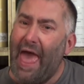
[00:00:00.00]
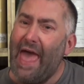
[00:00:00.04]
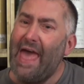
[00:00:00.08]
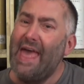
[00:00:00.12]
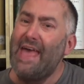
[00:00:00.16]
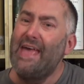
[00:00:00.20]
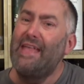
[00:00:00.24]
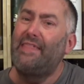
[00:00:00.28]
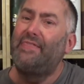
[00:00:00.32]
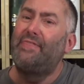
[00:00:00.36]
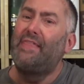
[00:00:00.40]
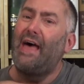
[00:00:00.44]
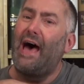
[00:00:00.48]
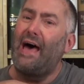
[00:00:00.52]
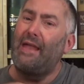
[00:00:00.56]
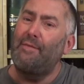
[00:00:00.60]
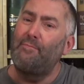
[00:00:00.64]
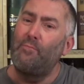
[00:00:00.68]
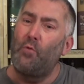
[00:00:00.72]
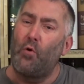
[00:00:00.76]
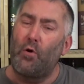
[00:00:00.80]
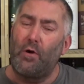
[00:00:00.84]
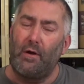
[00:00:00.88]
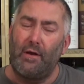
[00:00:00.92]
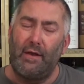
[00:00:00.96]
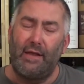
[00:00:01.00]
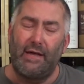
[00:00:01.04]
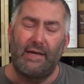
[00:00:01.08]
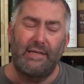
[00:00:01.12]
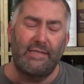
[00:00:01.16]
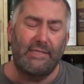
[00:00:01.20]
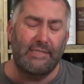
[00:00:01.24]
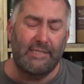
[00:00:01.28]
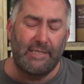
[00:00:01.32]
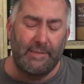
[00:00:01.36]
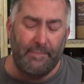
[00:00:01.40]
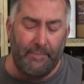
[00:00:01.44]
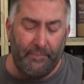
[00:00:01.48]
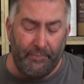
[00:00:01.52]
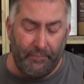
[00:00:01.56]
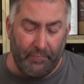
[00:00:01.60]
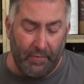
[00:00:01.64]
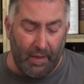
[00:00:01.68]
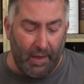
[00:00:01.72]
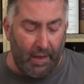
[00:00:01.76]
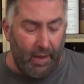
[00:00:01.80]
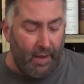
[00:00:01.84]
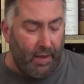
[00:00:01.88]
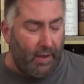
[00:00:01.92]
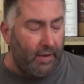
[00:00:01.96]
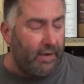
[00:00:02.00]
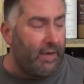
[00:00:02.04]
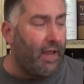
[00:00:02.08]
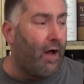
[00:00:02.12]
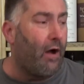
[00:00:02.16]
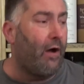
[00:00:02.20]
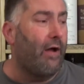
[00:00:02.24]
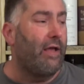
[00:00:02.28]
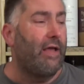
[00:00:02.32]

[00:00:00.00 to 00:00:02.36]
hid that more or less. Now